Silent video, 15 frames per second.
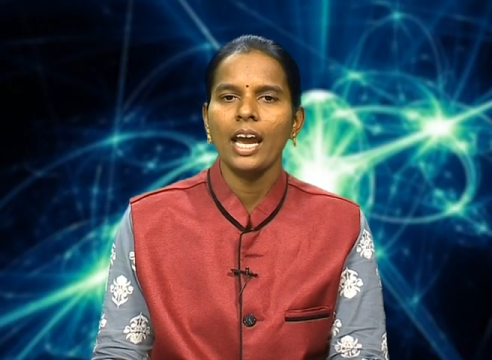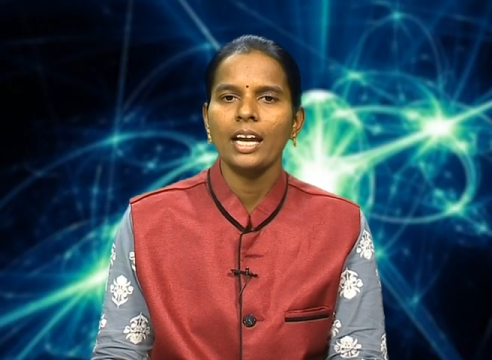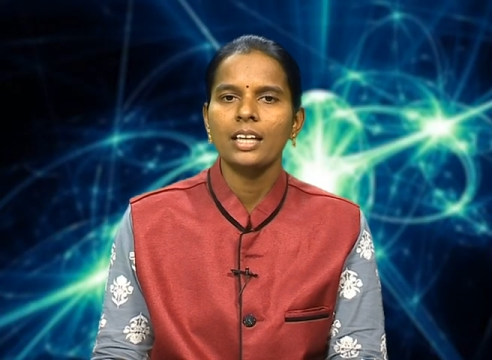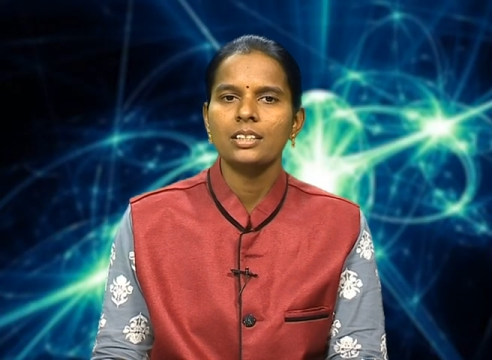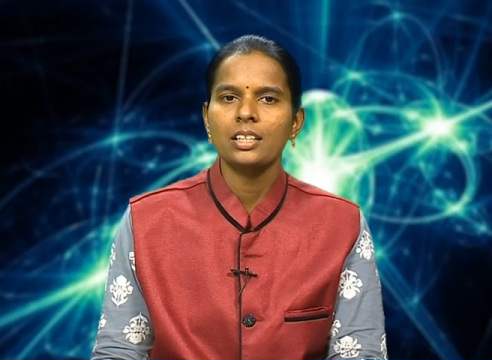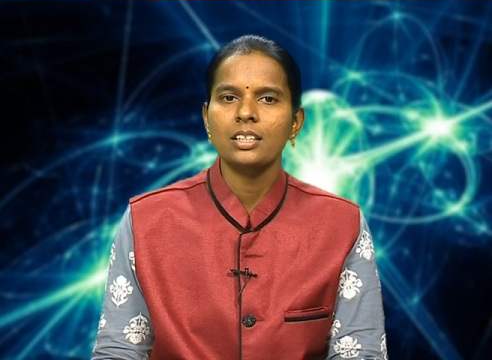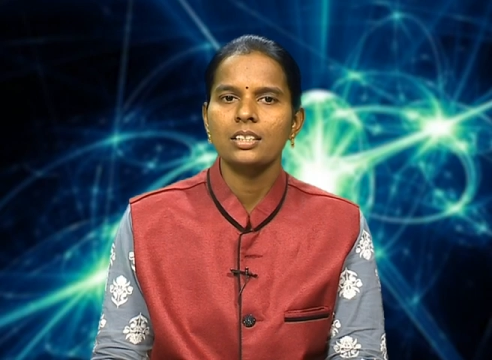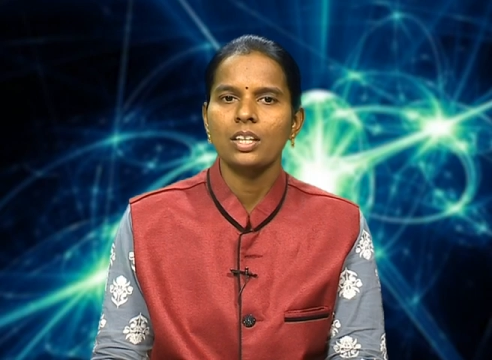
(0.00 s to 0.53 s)

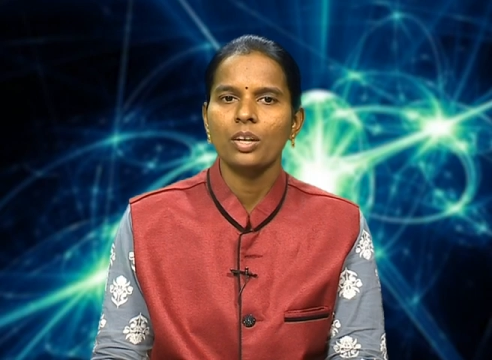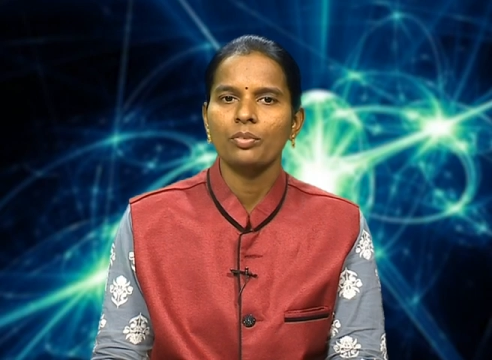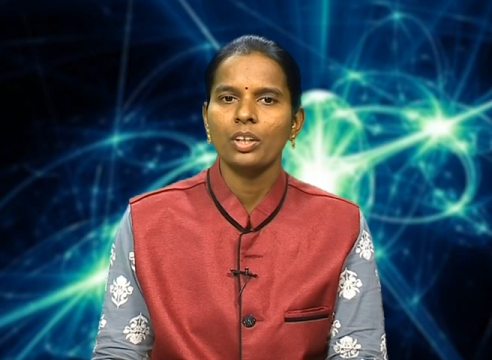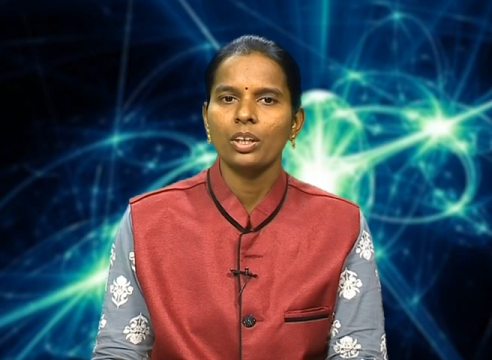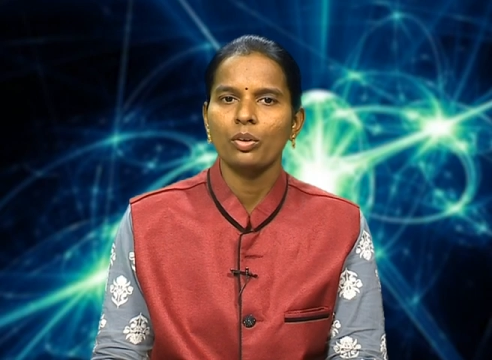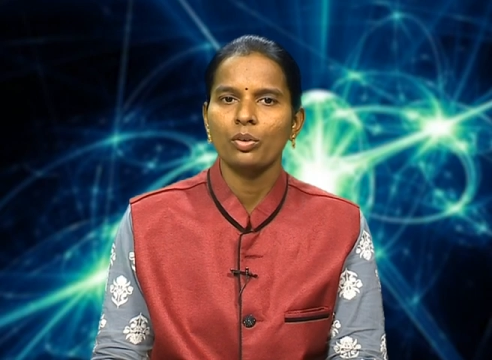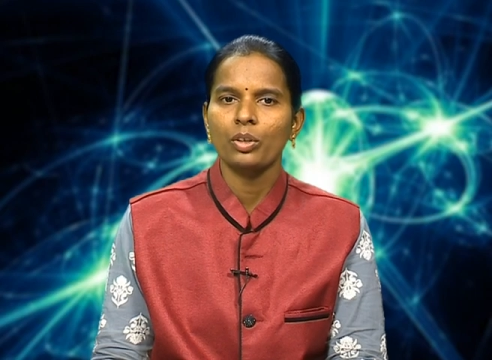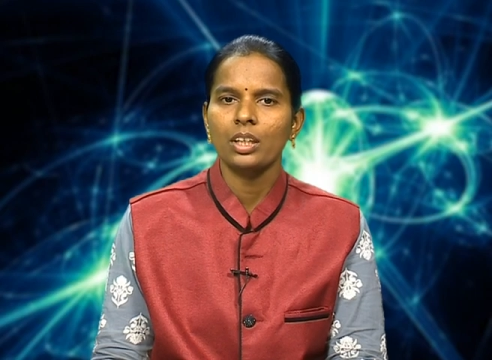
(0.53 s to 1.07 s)
axis of
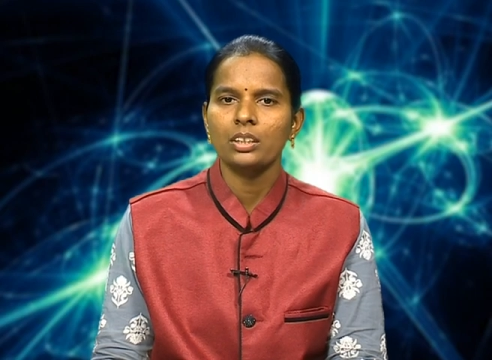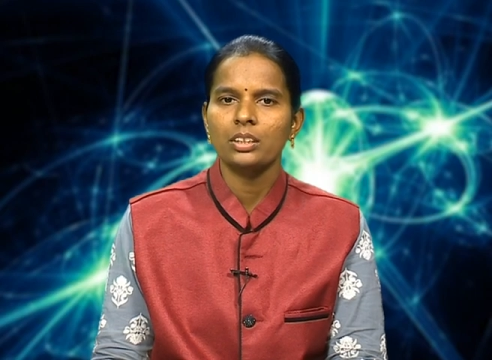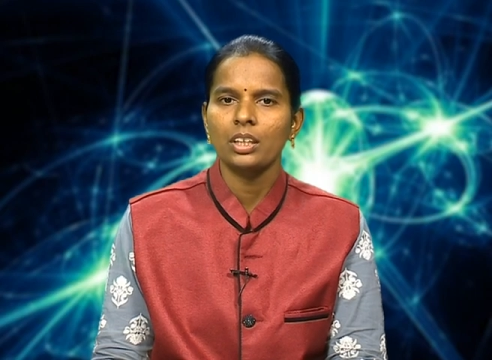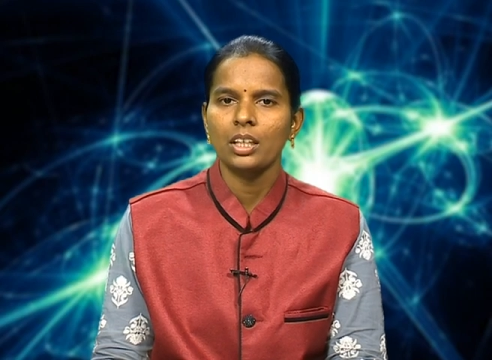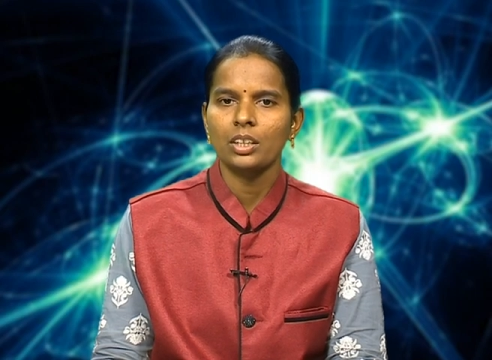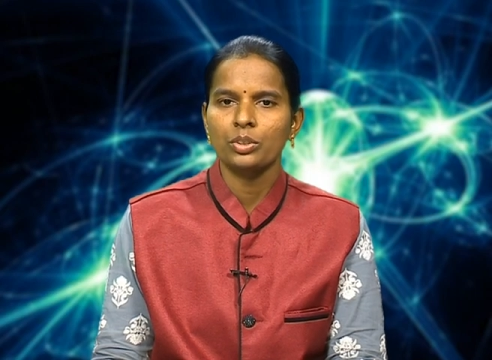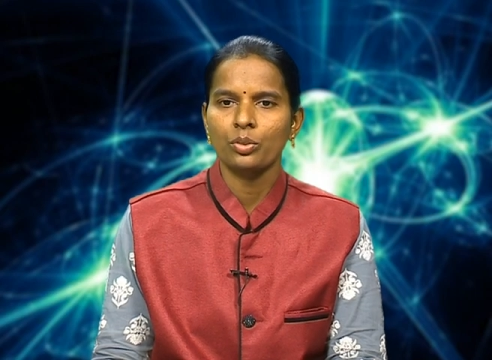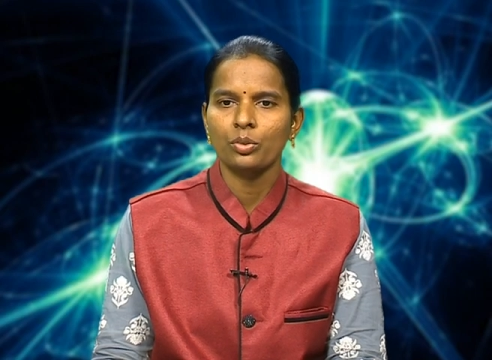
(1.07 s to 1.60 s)
the rotation
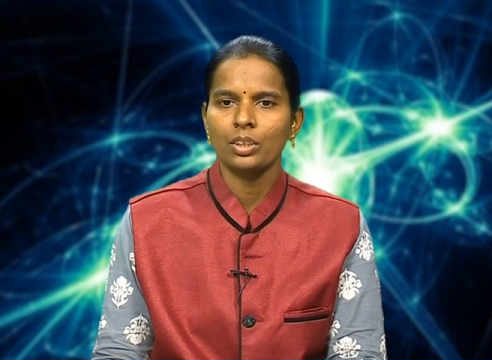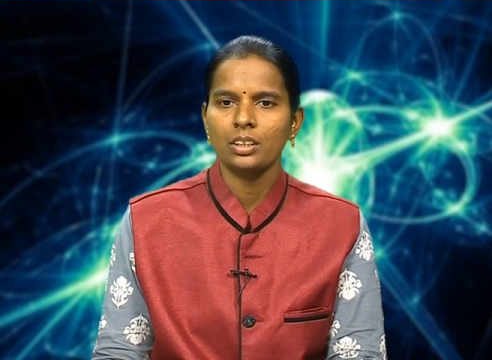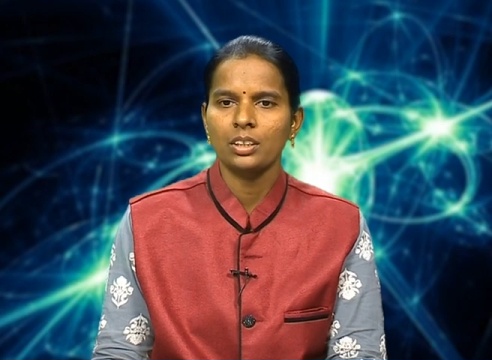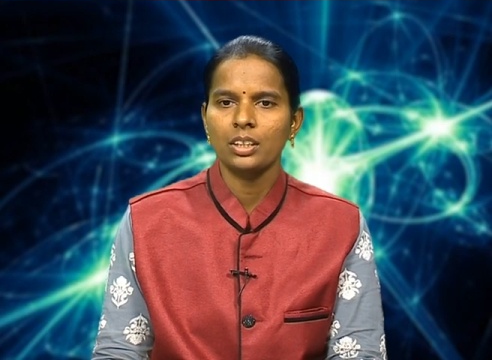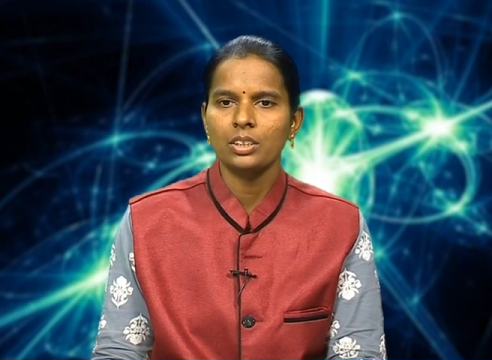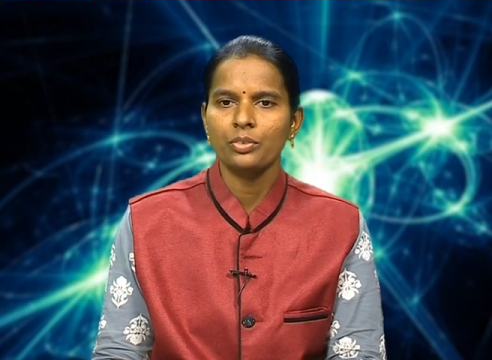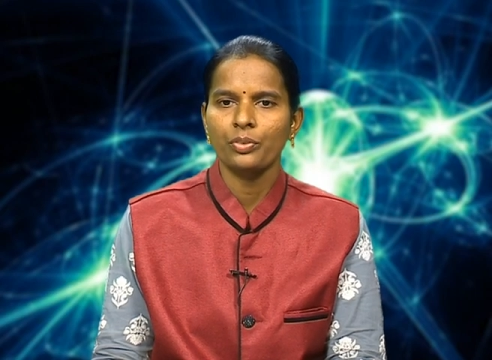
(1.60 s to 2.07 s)
as shown in this